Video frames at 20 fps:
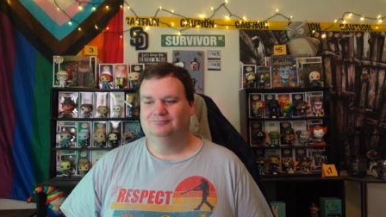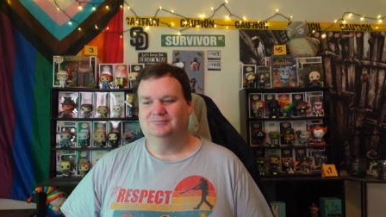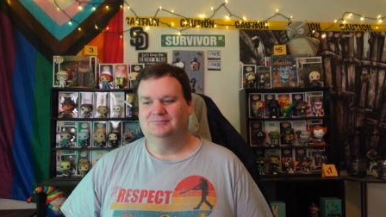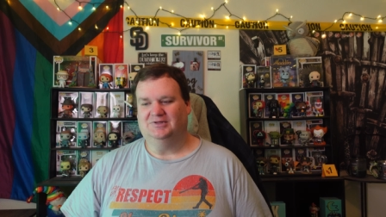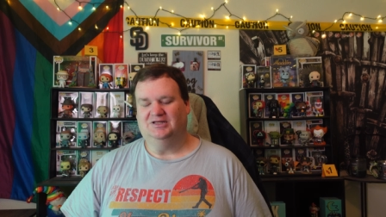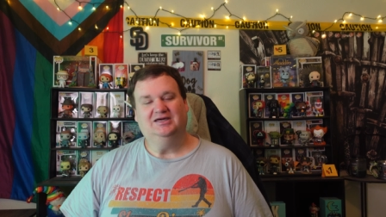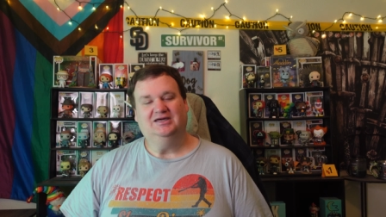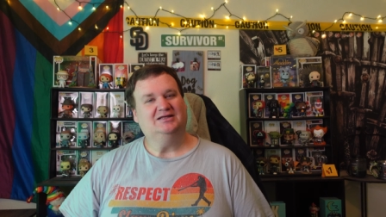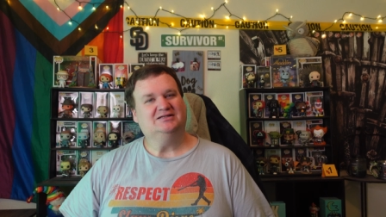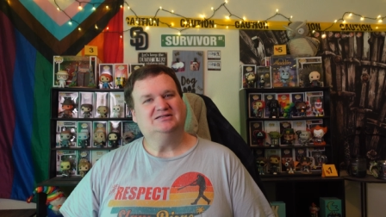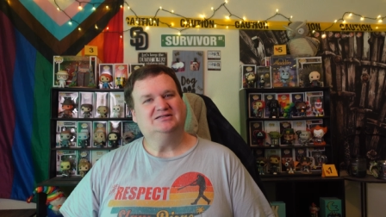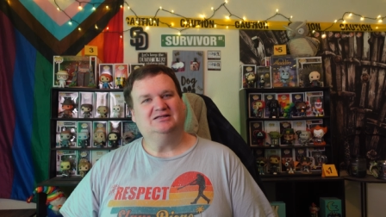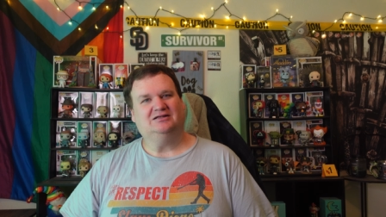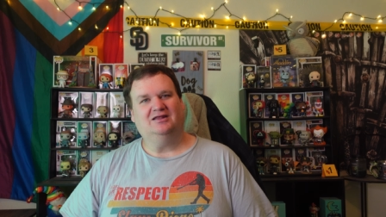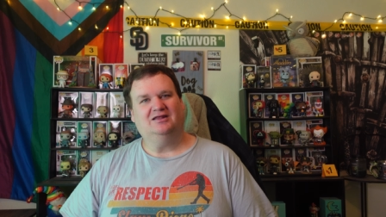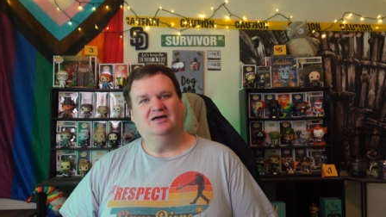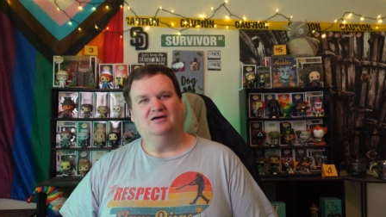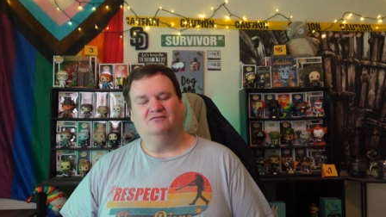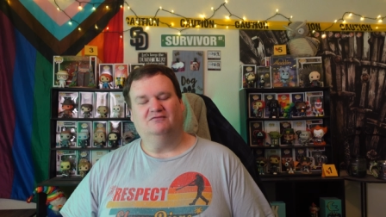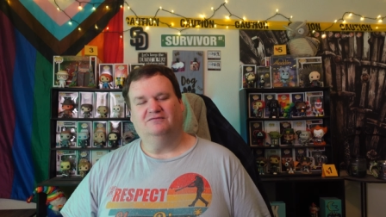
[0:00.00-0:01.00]
He gets to
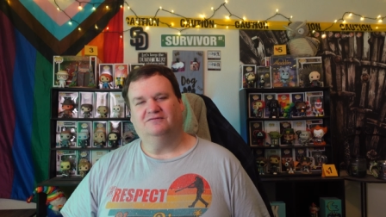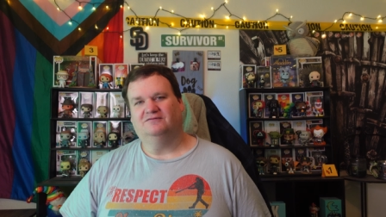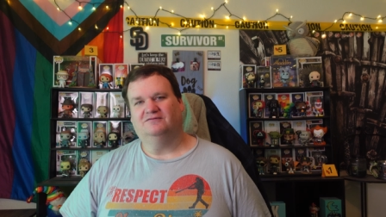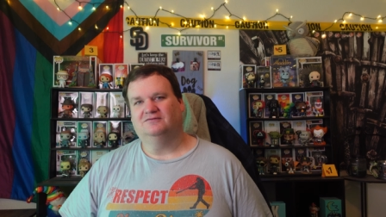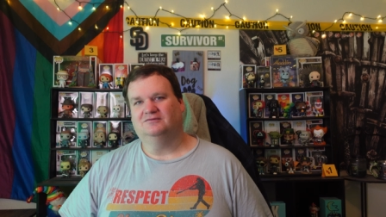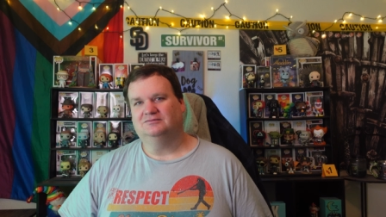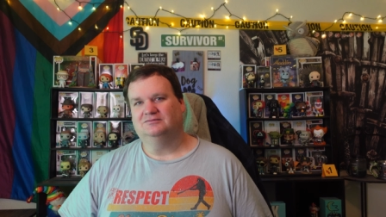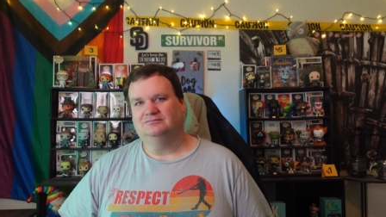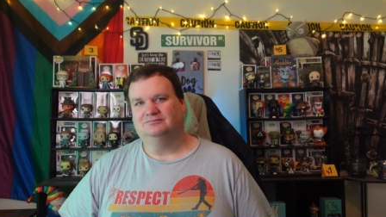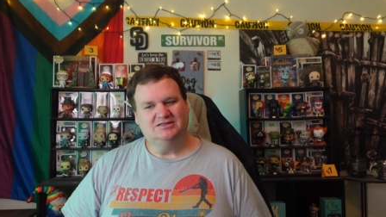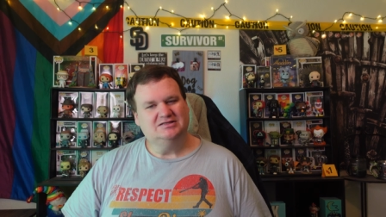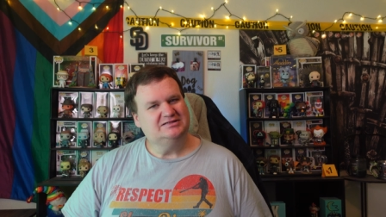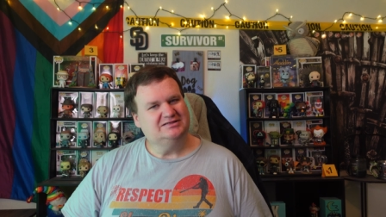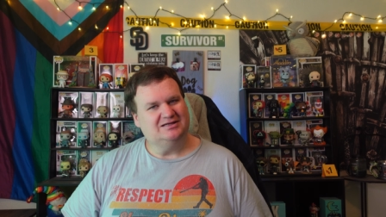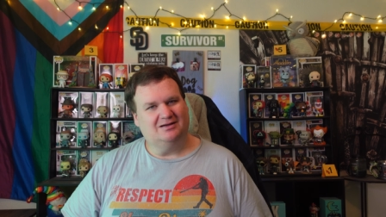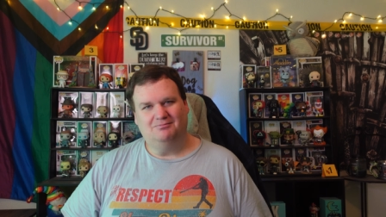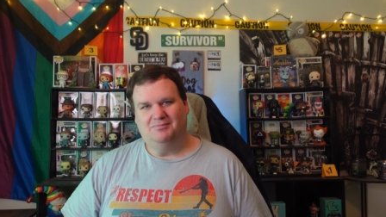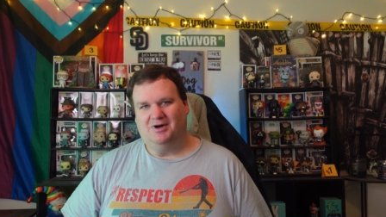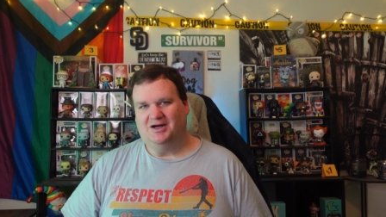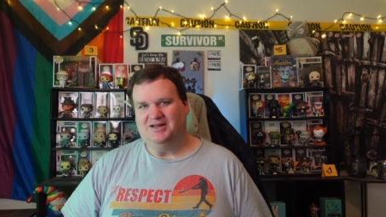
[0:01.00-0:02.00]
live
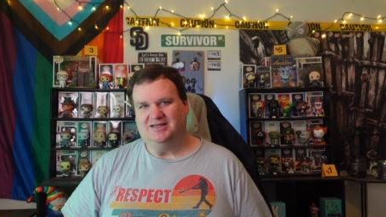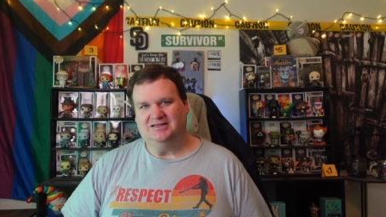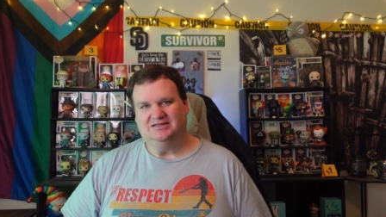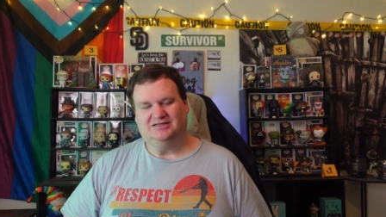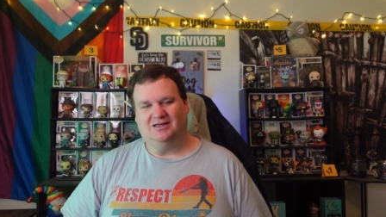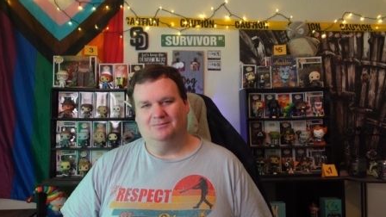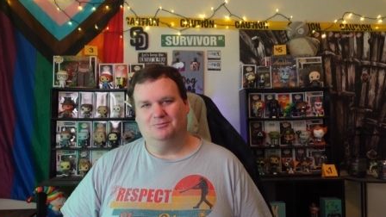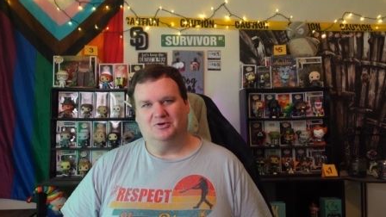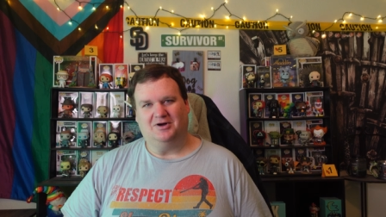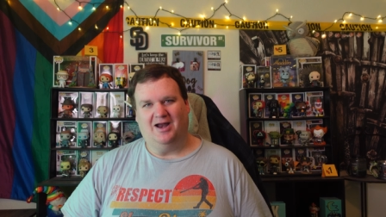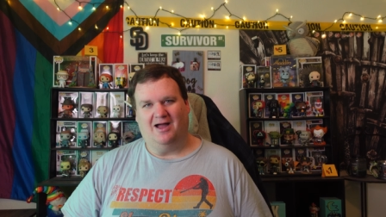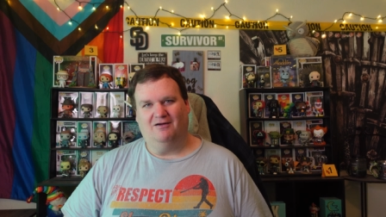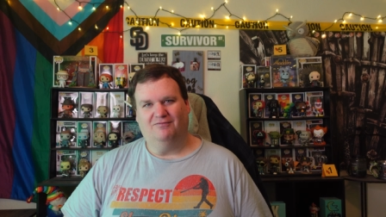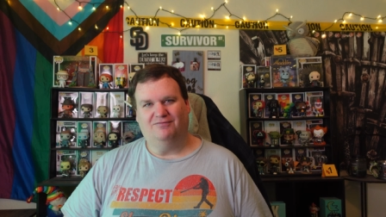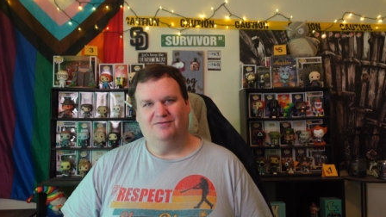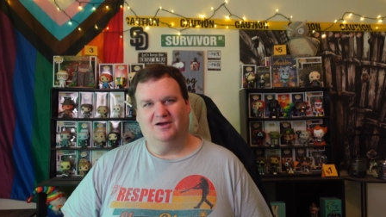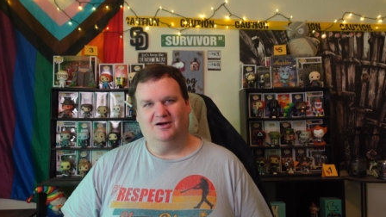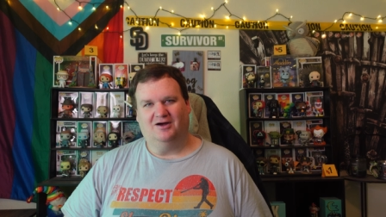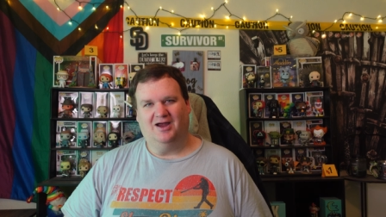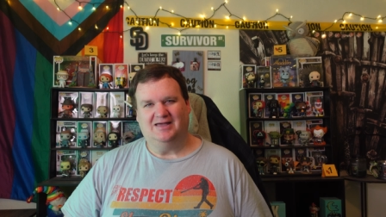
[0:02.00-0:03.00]
somebody somewhere
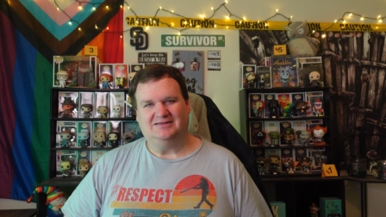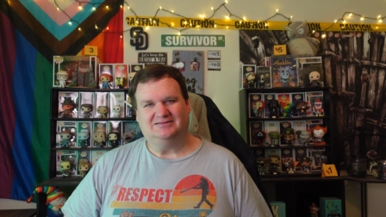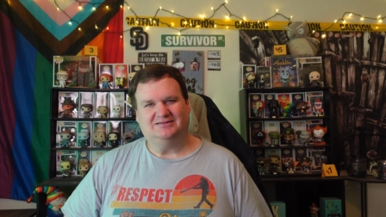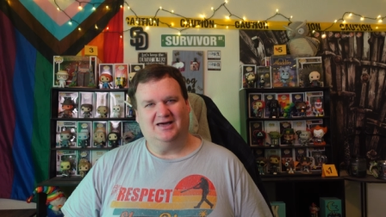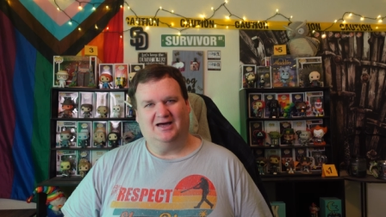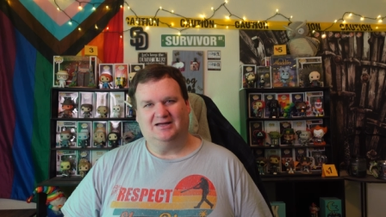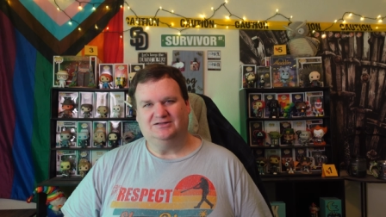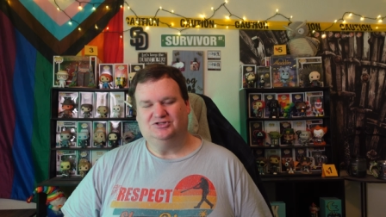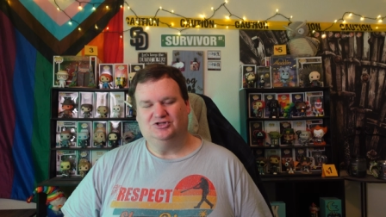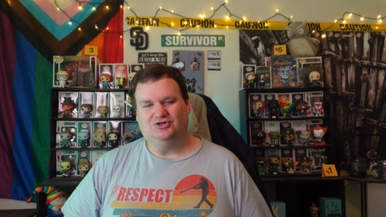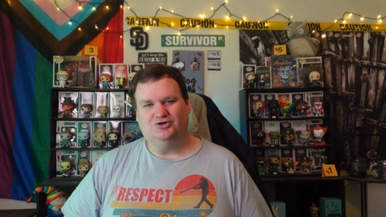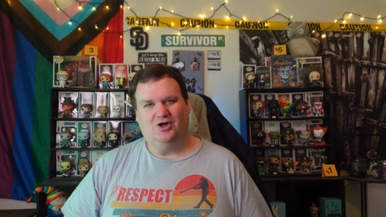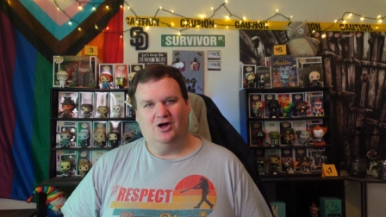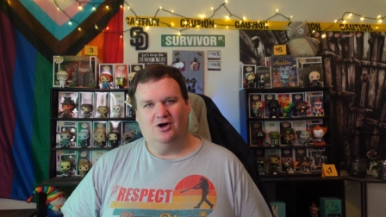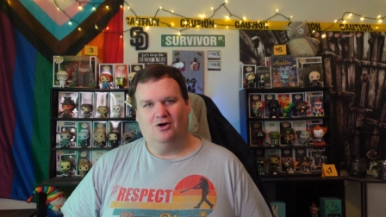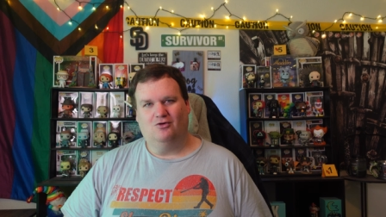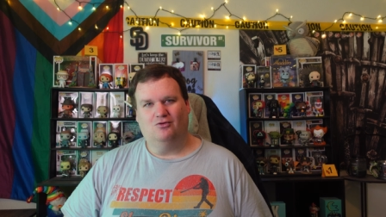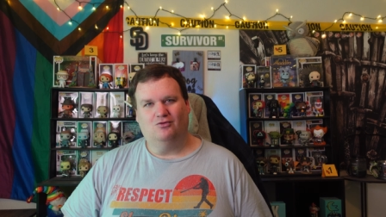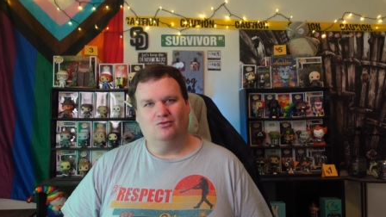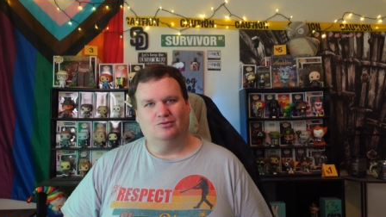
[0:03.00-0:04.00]
out there has got to
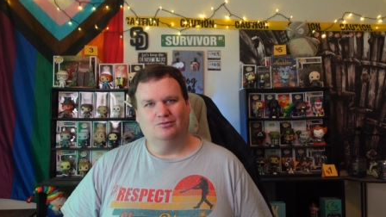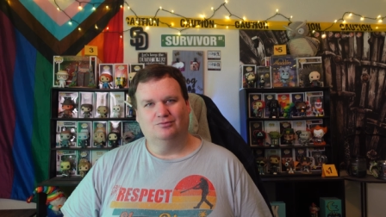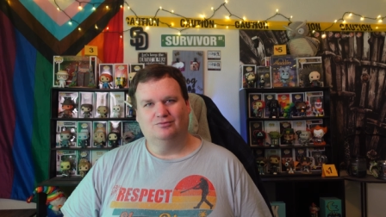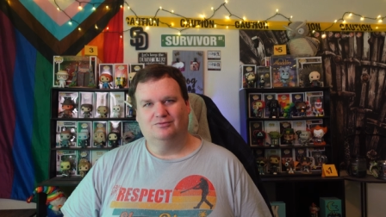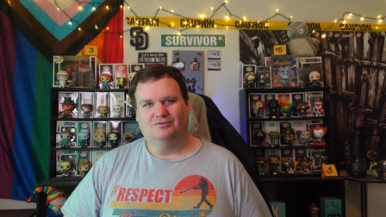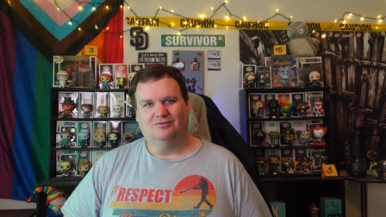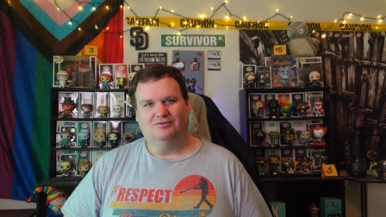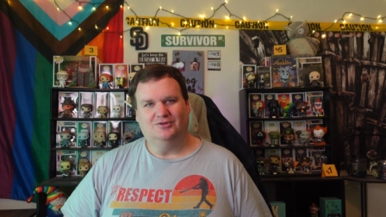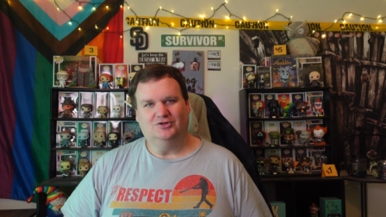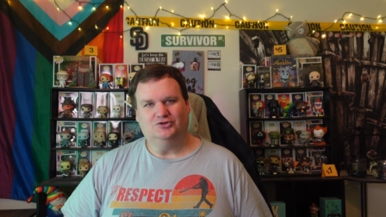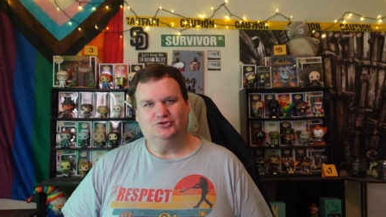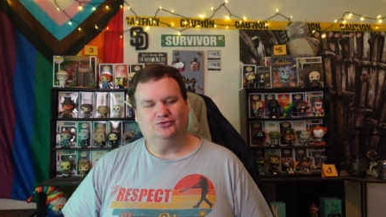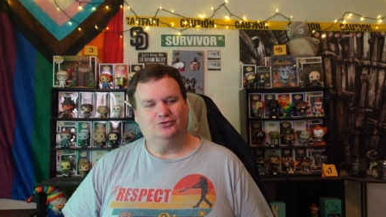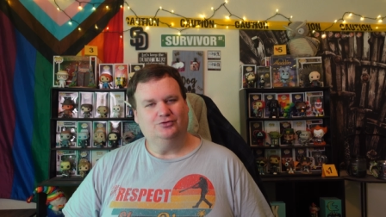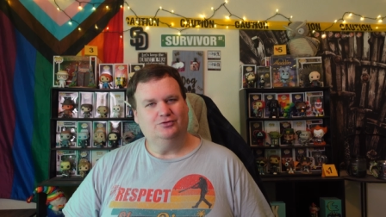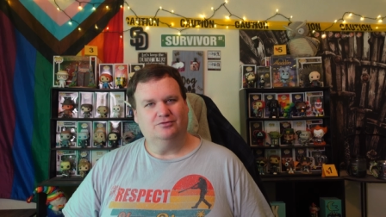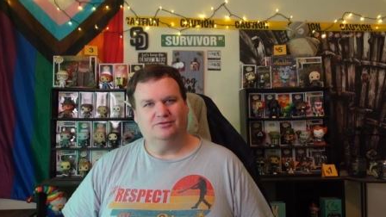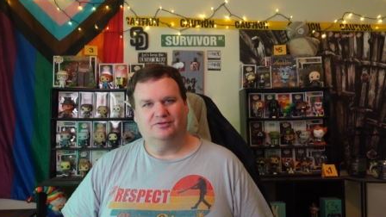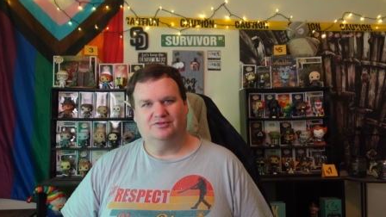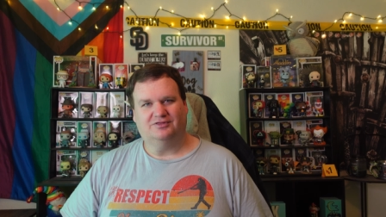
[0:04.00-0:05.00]
know the
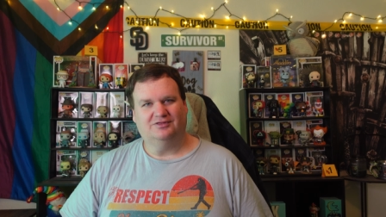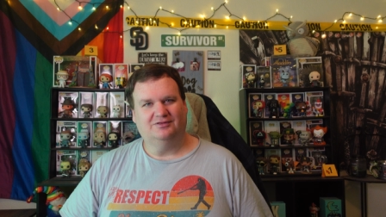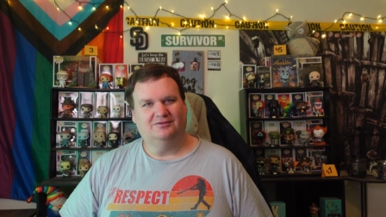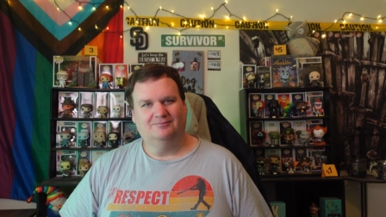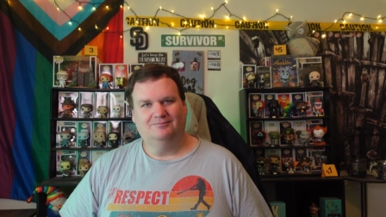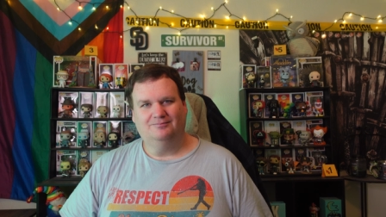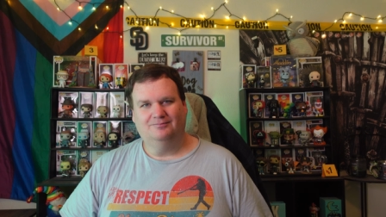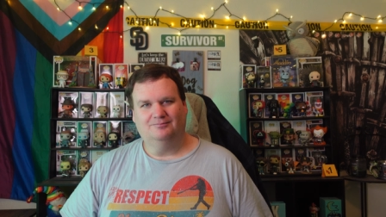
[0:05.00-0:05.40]
truth.